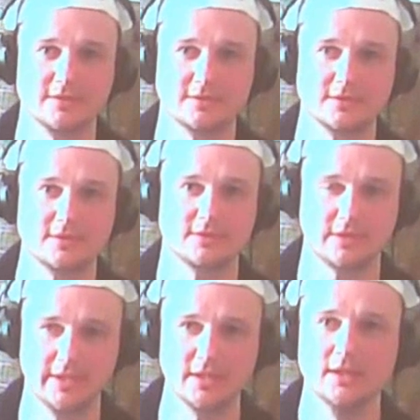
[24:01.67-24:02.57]
This this is
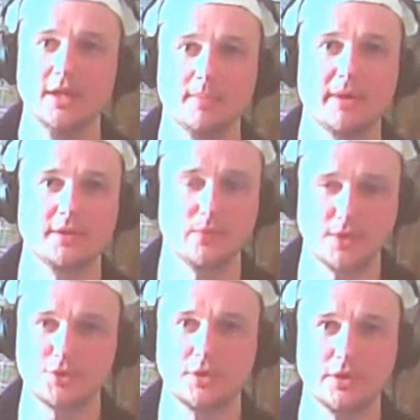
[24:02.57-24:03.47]
clear. But
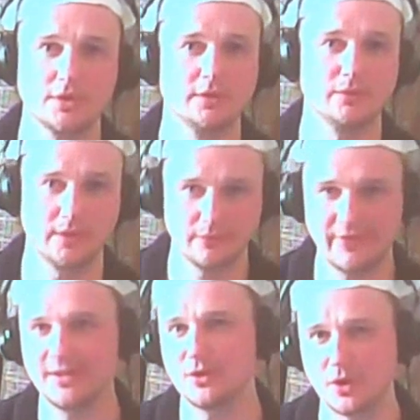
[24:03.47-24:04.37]
eventually,
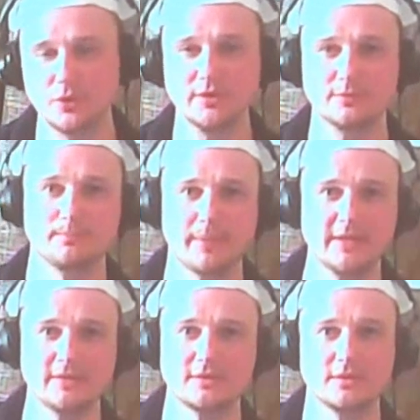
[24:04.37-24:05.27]
when you know these
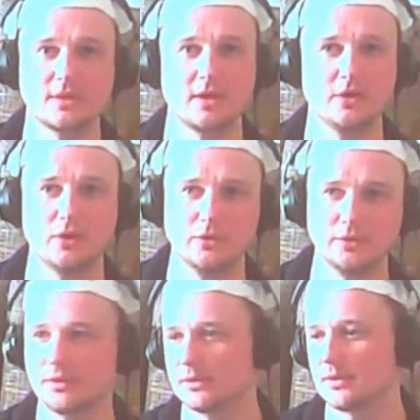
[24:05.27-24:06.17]
basics and how
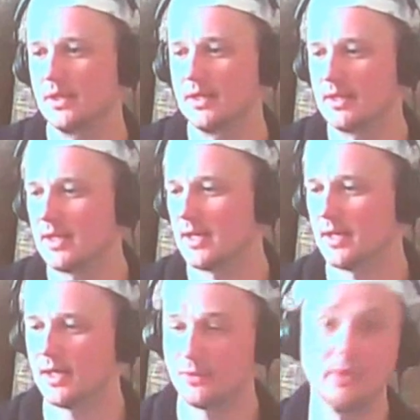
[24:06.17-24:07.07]
on, and,
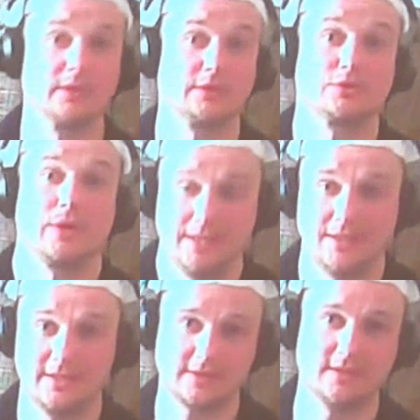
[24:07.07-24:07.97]
uh, I will try
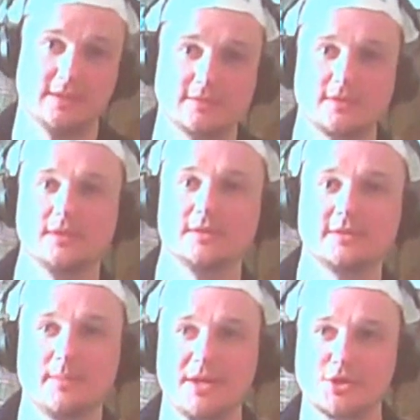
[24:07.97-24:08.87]
as a, as a, as
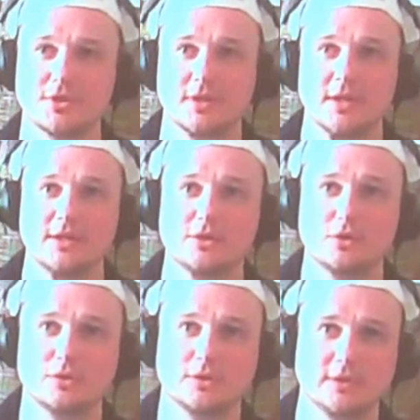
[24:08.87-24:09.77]
I mentioned
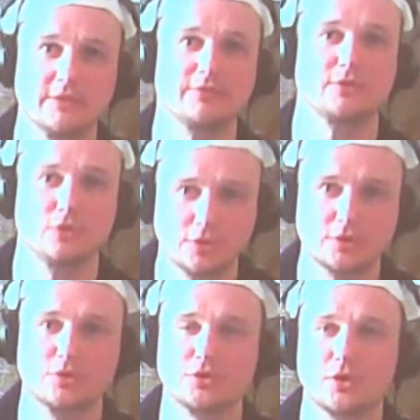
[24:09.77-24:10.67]
to give good
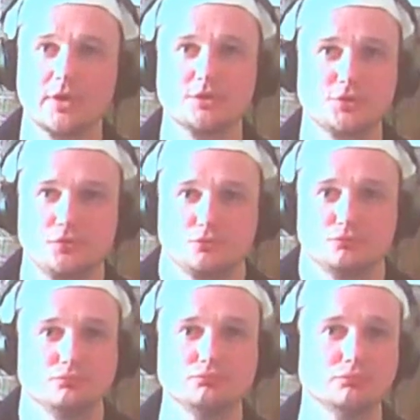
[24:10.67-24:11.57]
tutorials?
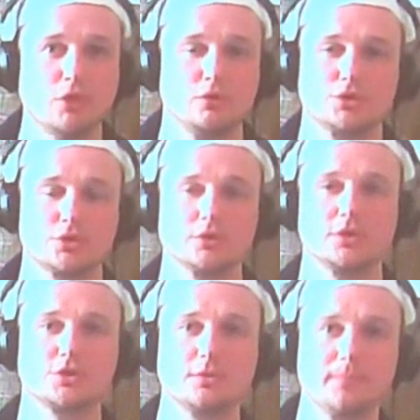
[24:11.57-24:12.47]
No, it should
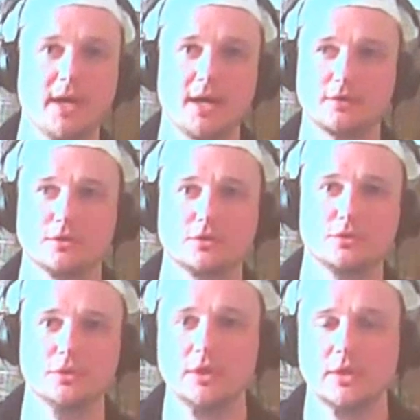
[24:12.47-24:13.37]
it shouldn't be hard, and you